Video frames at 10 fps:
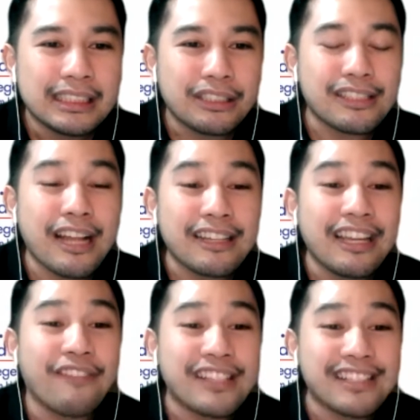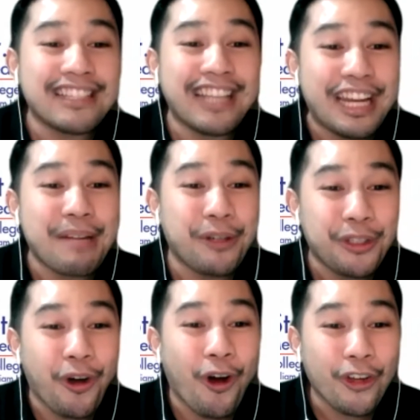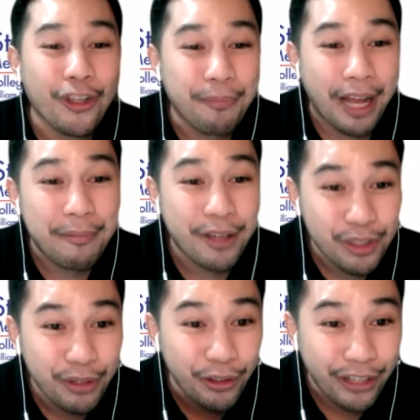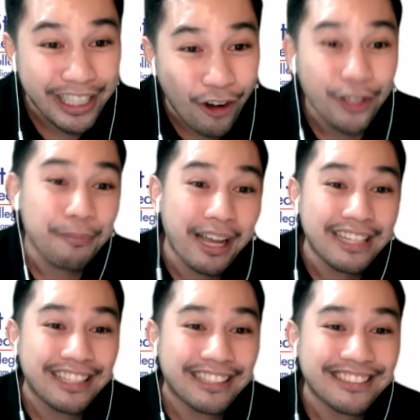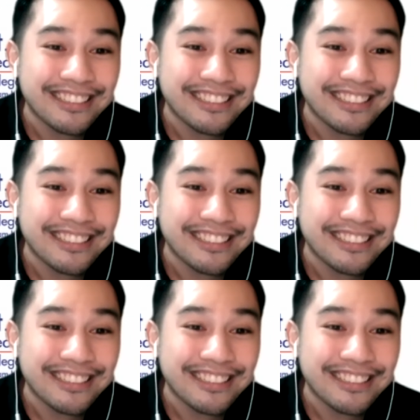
does not have a seat anymore to occupy because we already occupied it.